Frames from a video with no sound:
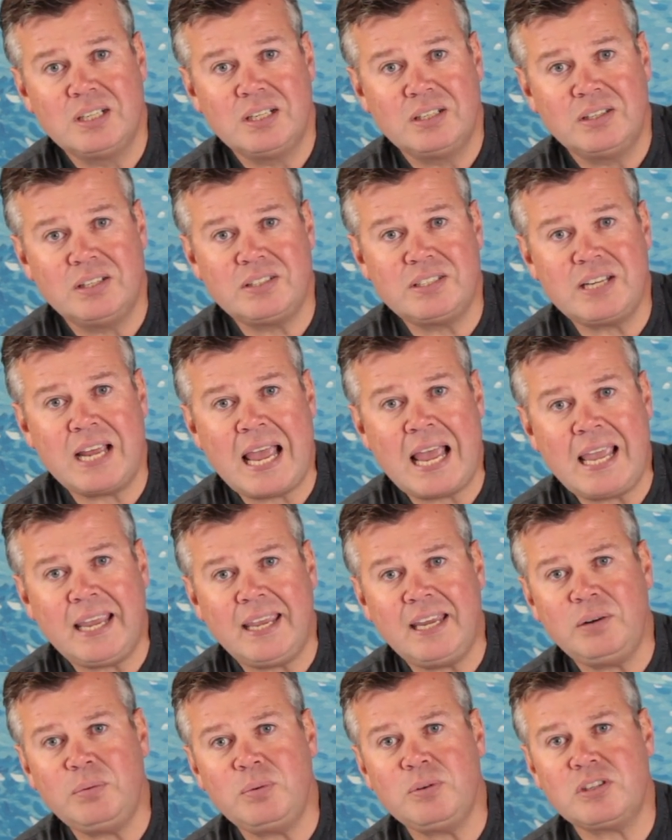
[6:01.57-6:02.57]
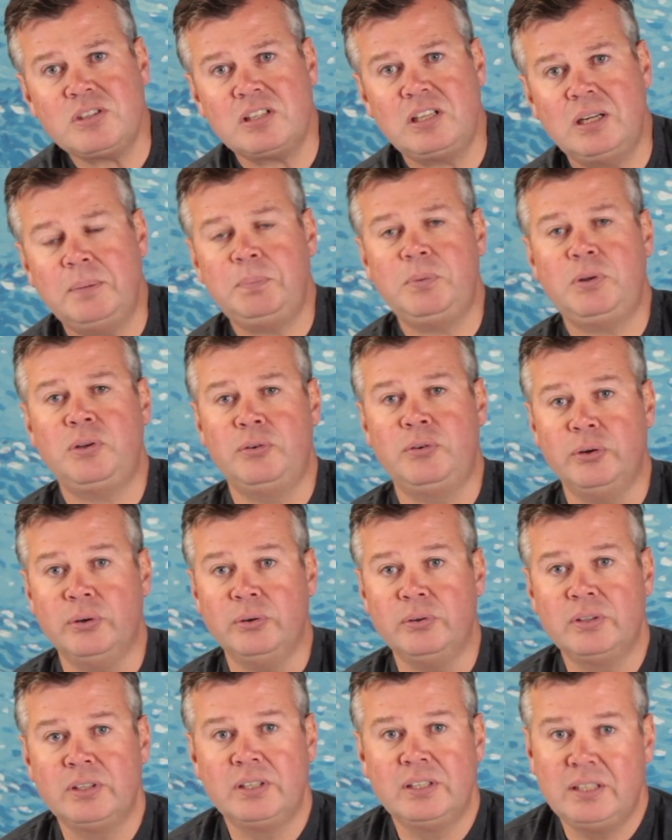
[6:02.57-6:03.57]
The tag end will slip through
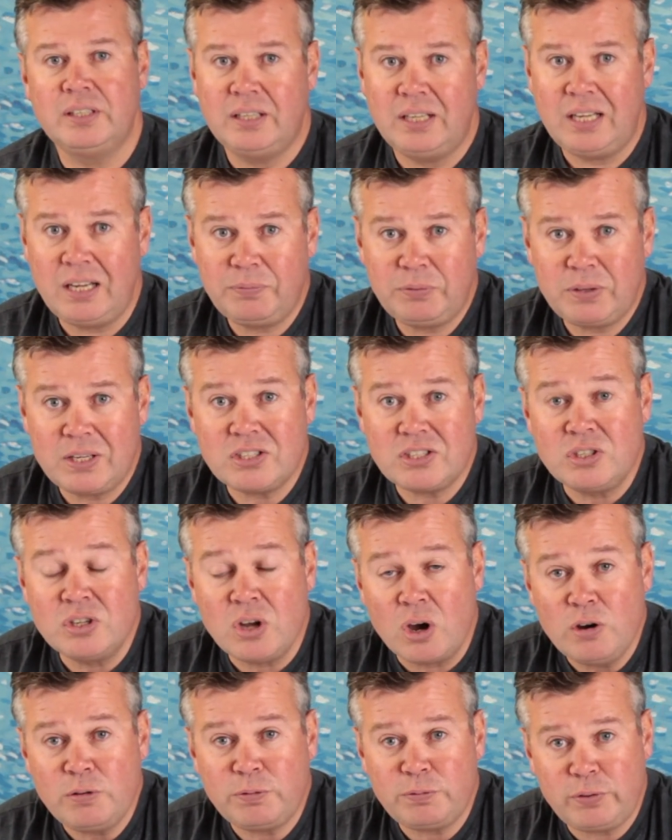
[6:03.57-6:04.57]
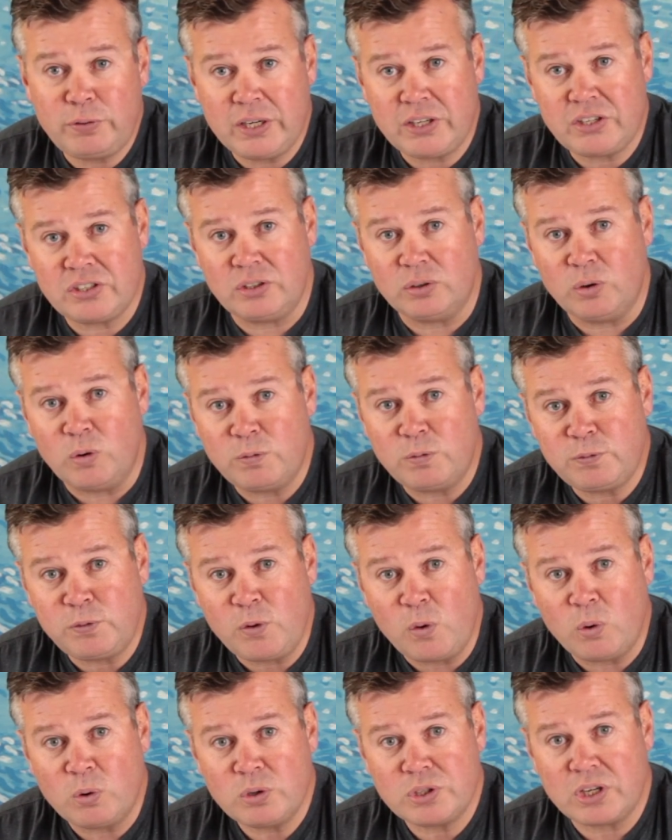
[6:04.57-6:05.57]
if there's no friction or
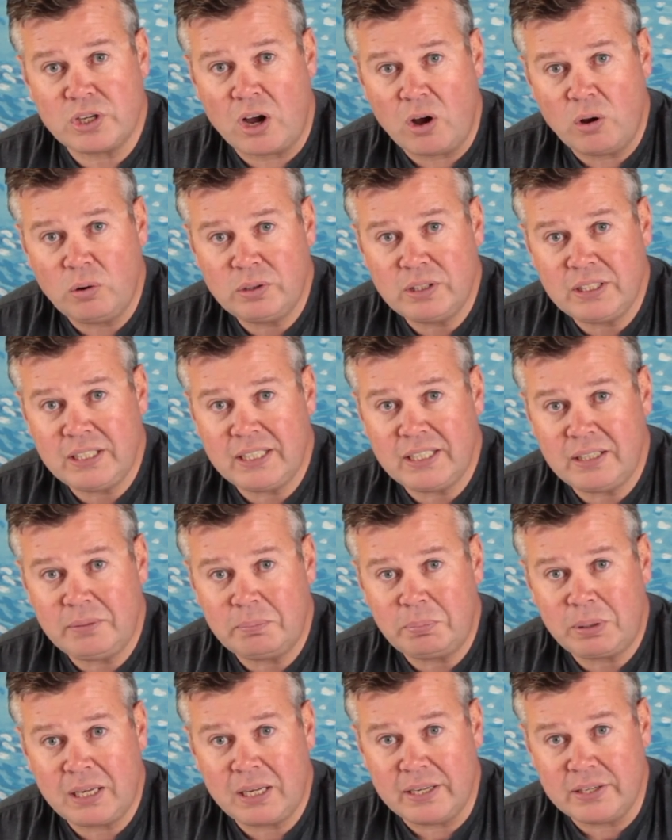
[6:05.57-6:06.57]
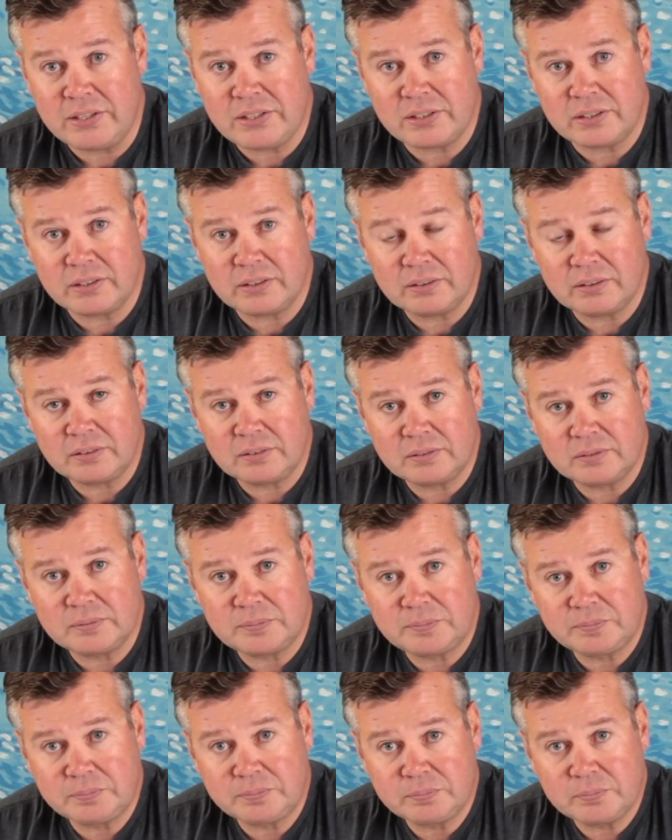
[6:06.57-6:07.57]
force holding it in place.
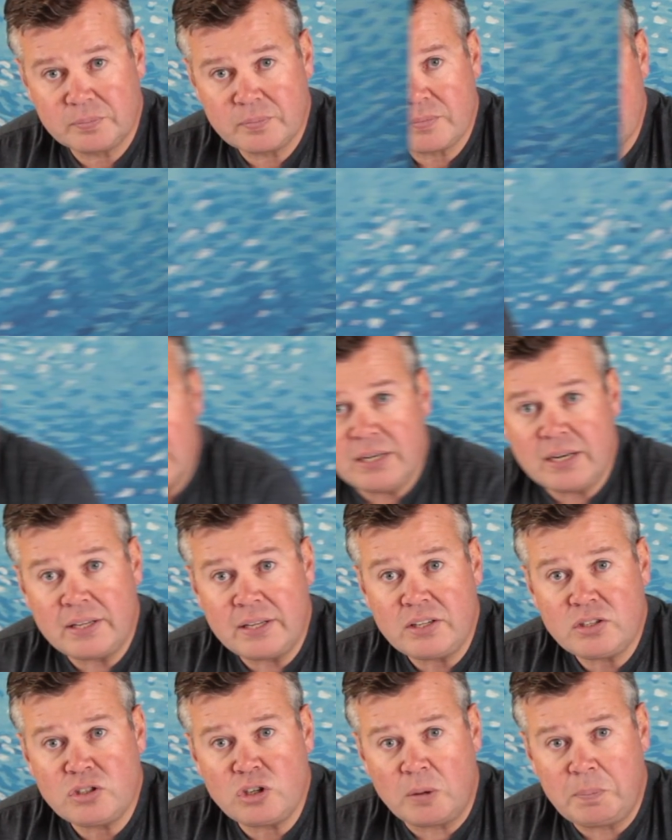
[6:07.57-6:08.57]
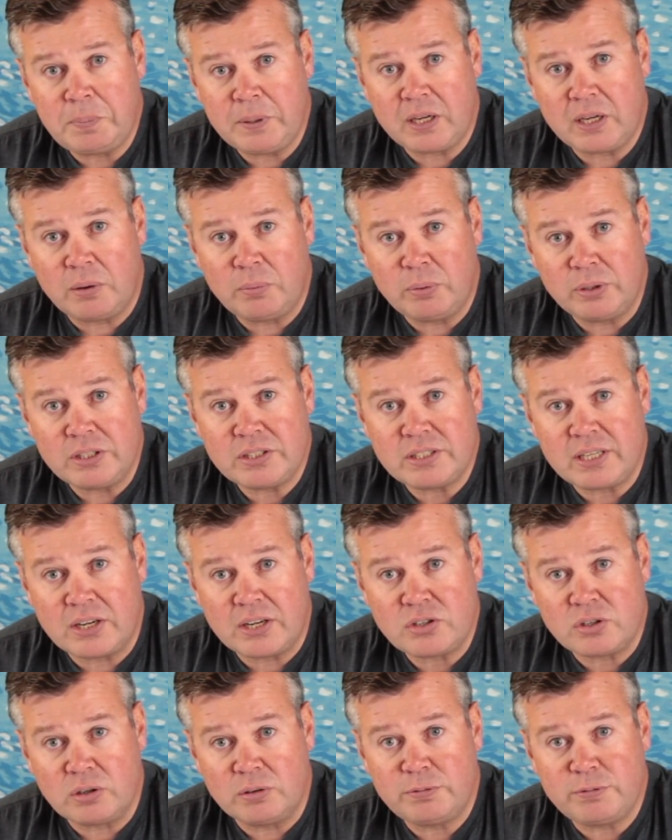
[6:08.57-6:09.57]
Another topic I want to
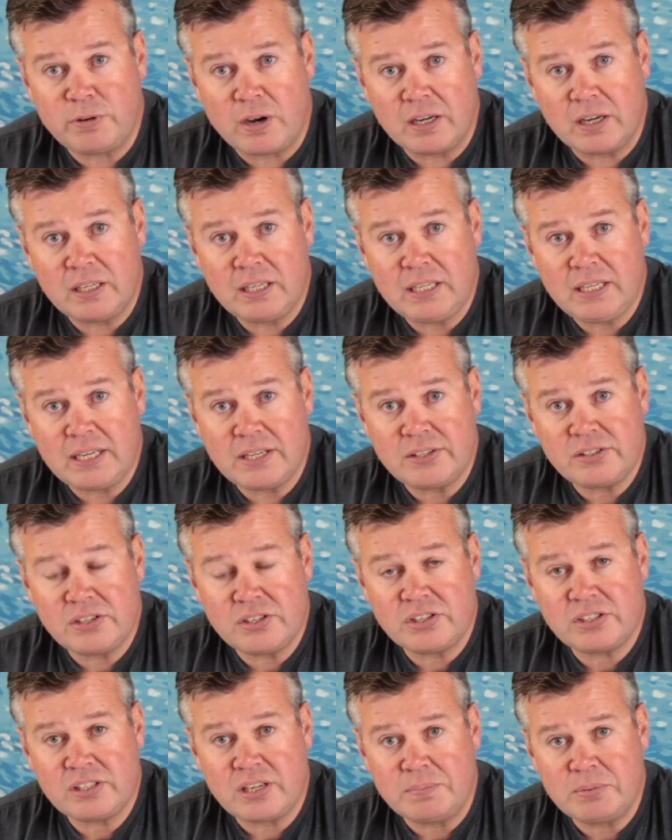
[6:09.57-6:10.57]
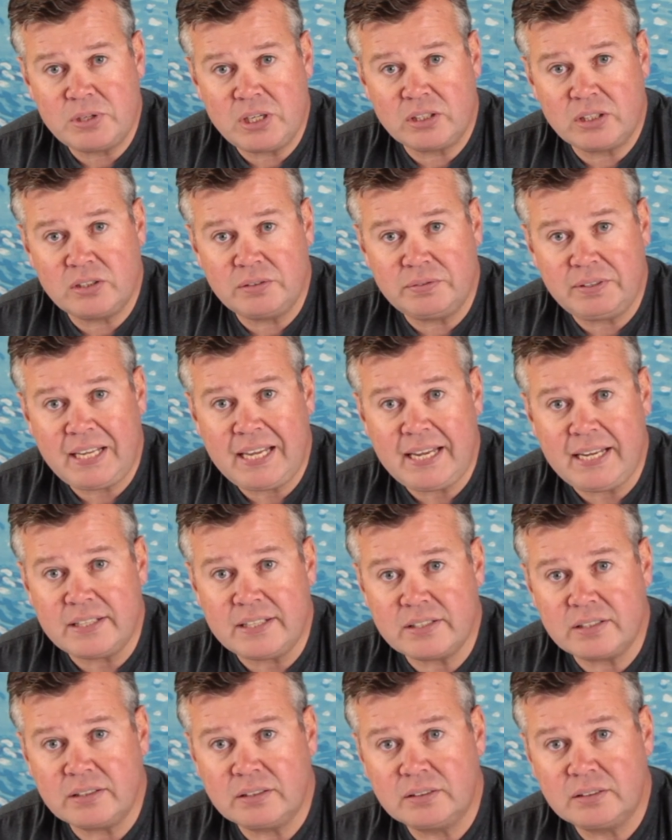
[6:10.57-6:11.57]
touch on finally is the subject of heat.